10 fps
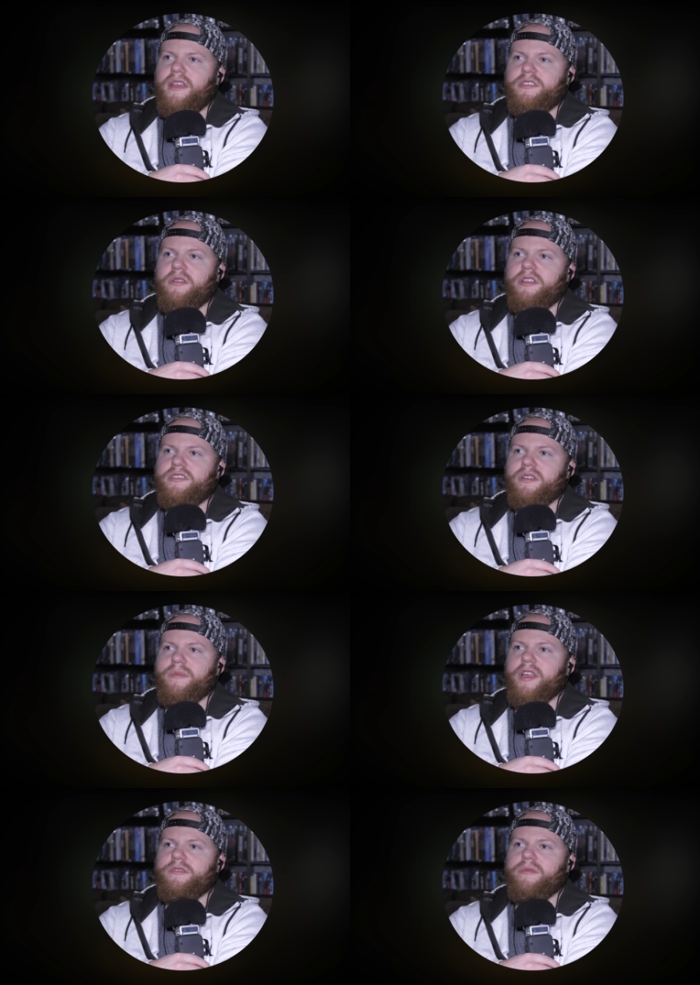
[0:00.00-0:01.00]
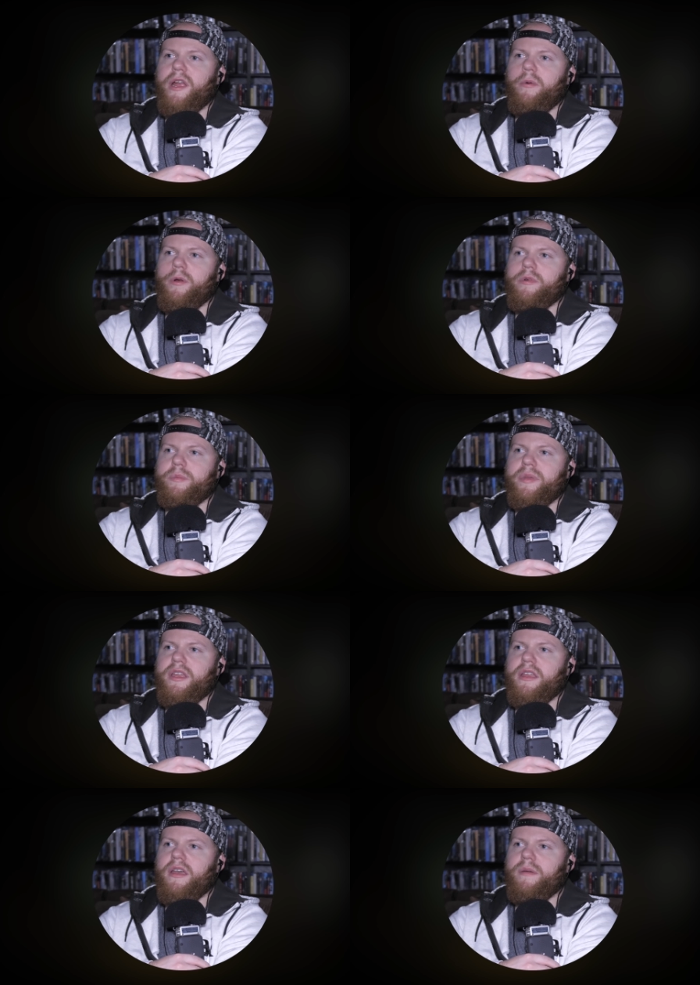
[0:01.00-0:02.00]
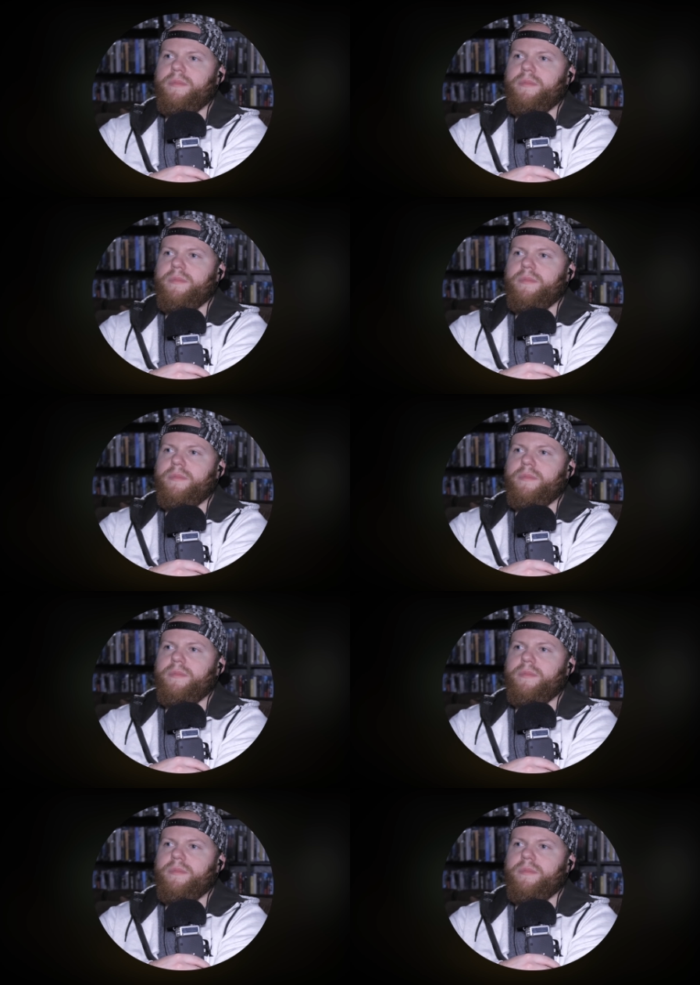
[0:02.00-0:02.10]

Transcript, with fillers: And so I assume that's right where we're picking up.